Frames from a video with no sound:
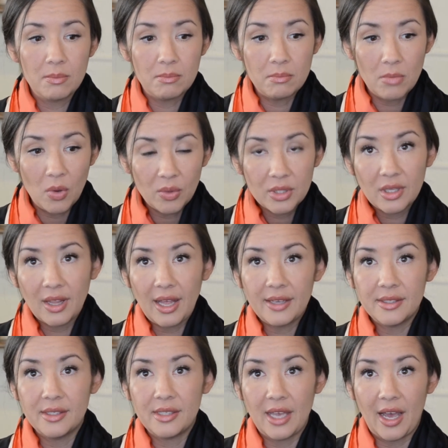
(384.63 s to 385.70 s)
Most
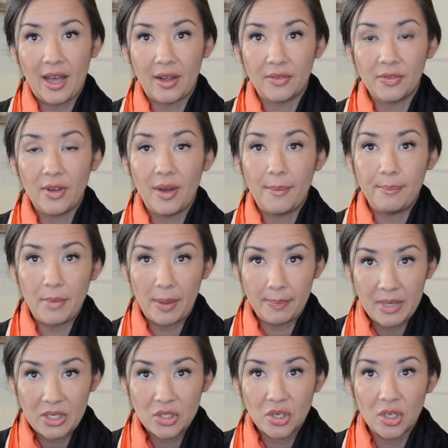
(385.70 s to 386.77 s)
classes have a
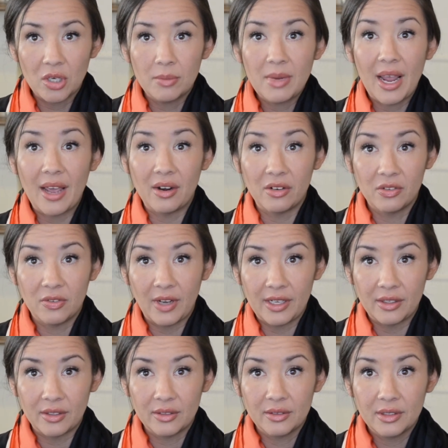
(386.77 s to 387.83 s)
midterm and a
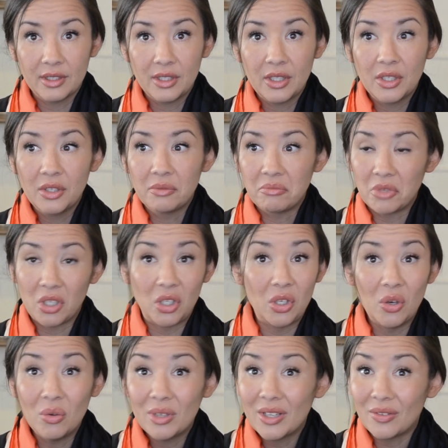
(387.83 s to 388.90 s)
final. You
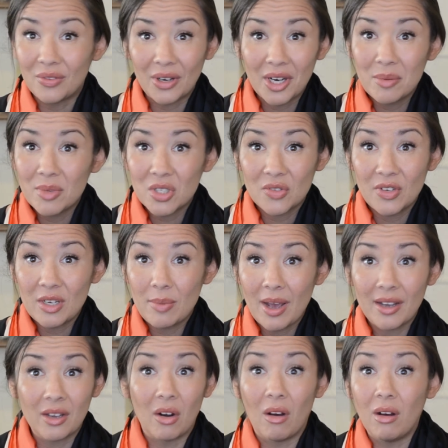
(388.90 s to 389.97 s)
don't get very much
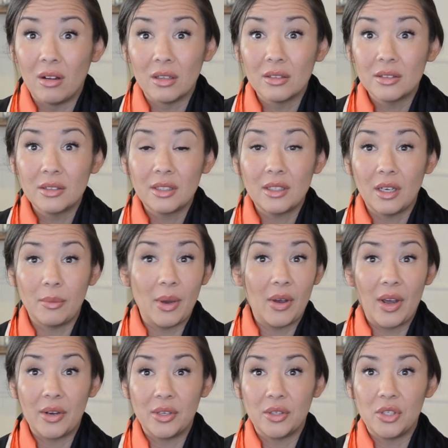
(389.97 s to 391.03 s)
feedback at all about
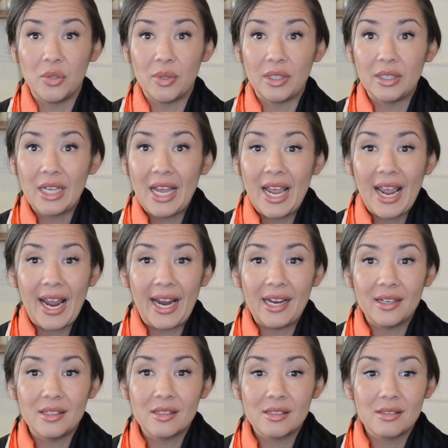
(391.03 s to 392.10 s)
how you're doing,
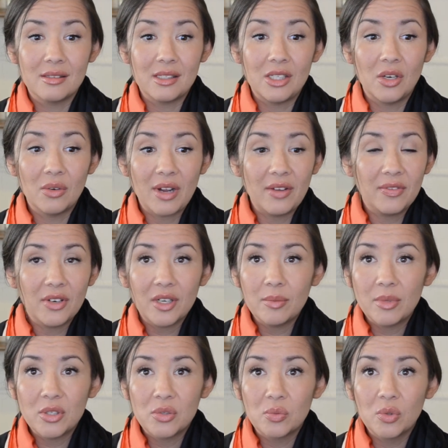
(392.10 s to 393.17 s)
and you don't have very
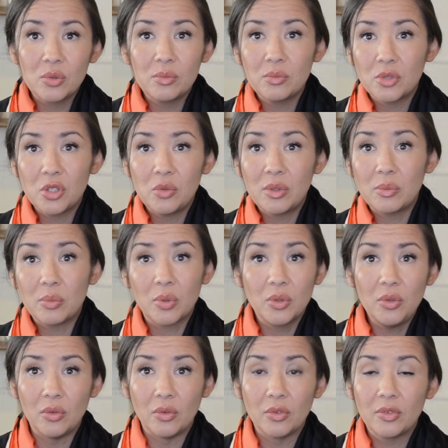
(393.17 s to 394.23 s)
much room to
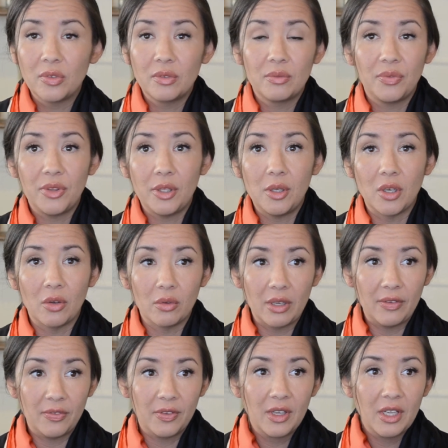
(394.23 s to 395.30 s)
improve. You know,
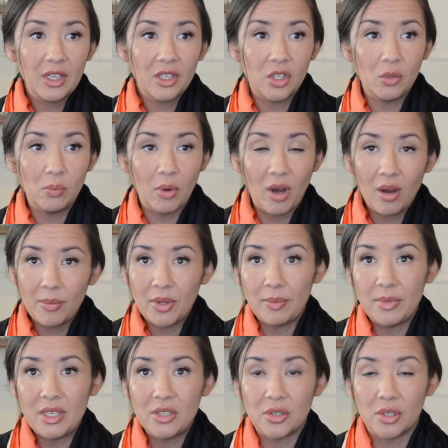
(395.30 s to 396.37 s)
if you bomb the
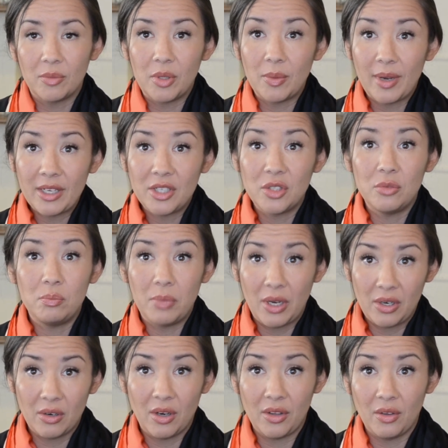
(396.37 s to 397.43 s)
midterm, you might do
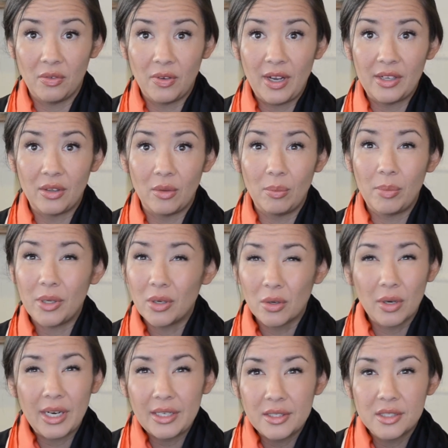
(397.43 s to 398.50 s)
better on the final, but your
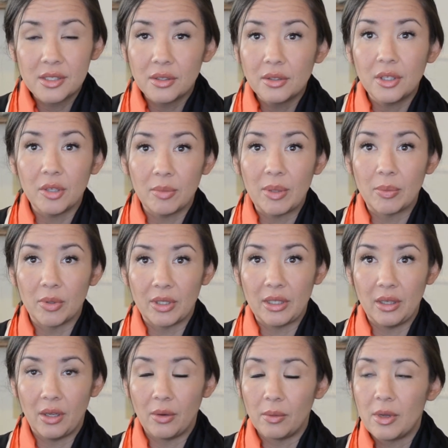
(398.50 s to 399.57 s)
grade's still going to be pretty
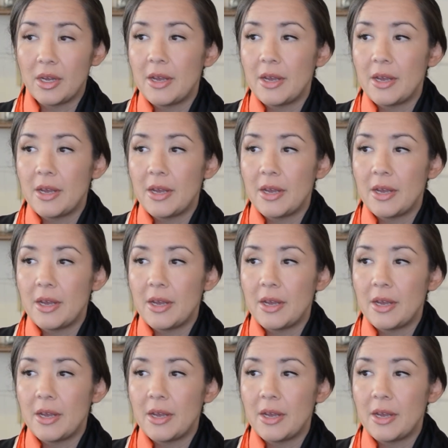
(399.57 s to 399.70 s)
low.